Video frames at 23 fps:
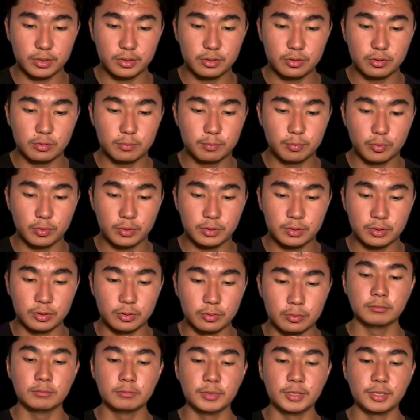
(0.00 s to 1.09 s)

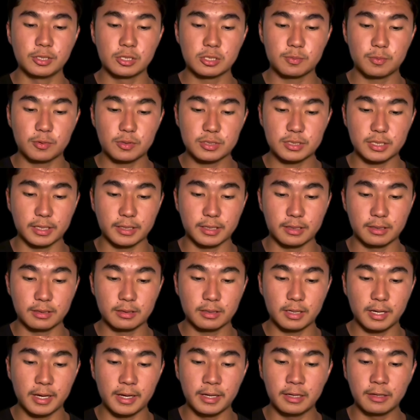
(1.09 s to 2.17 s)
22.2 meters per second.
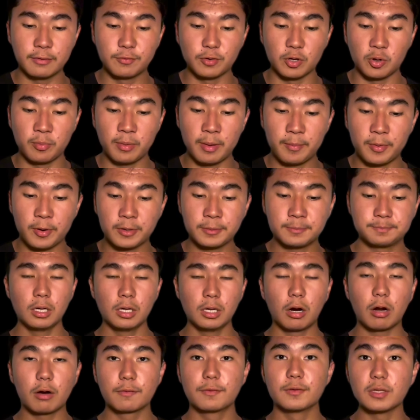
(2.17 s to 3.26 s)
And if we remember,
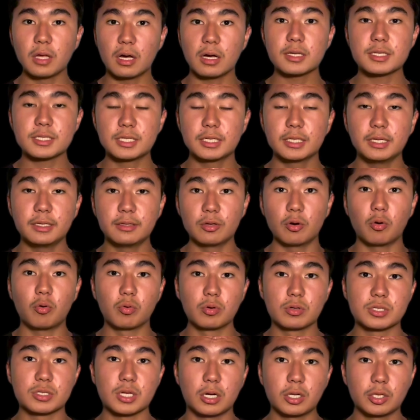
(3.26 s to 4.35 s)
our velocity in the
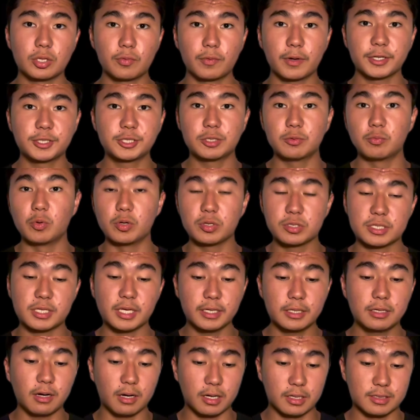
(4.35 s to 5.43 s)
horizontal direction will stay
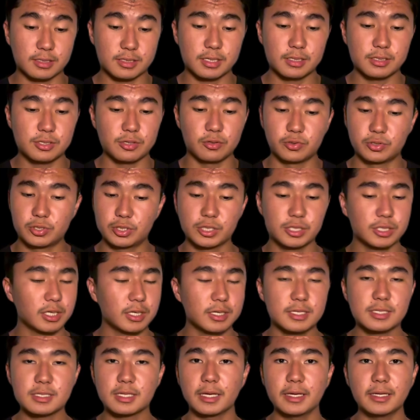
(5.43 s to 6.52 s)
constant. So it's just going to
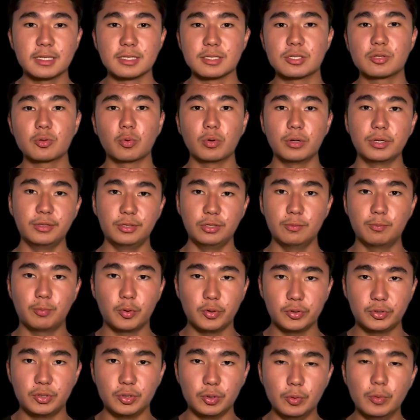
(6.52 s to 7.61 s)
stay as
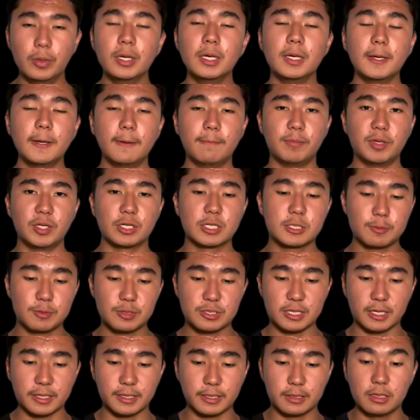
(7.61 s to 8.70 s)
22.2 meters per
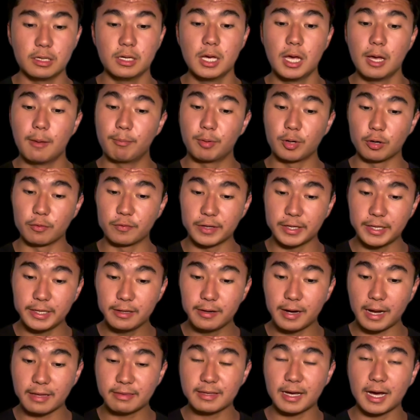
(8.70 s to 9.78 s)
second. But over here
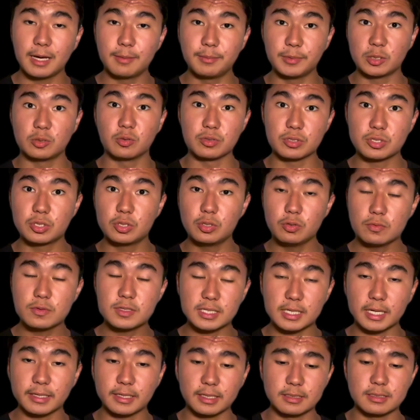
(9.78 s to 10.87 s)
at time equals 2
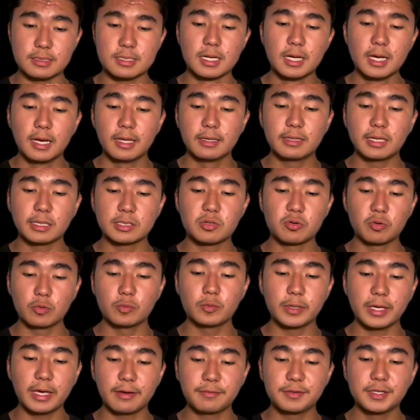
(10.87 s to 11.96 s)
seconds, that's when we
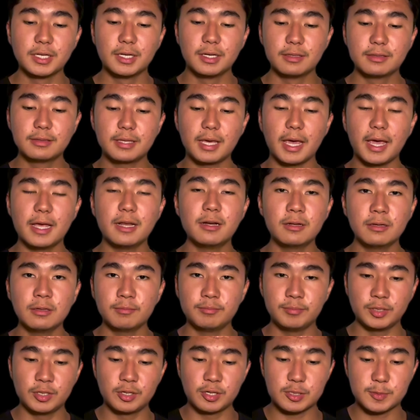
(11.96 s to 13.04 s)
have 10
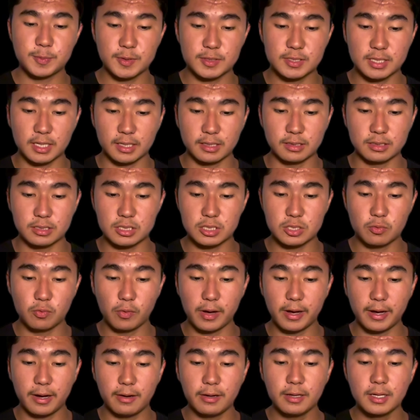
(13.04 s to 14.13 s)
meters per second
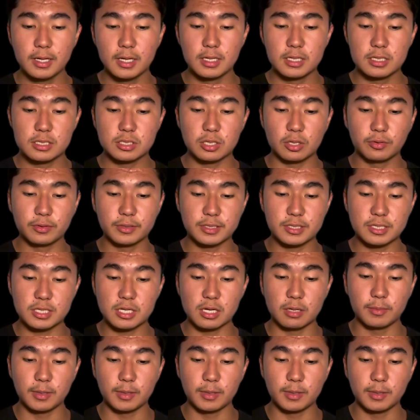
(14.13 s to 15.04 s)
squared. So this is going to be